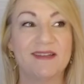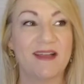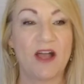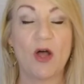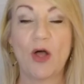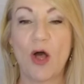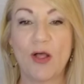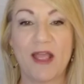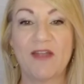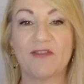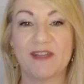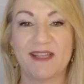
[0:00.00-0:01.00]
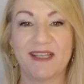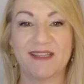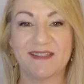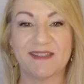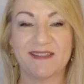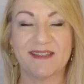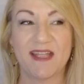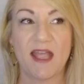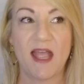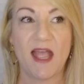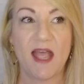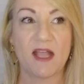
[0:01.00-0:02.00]
all, all everything.
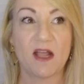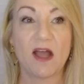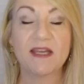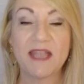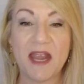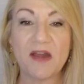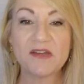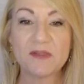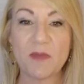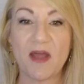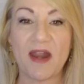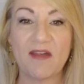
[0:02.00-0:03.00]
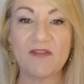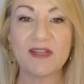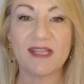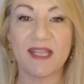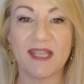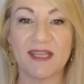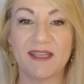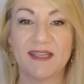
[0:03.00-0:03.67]
God cares about everything.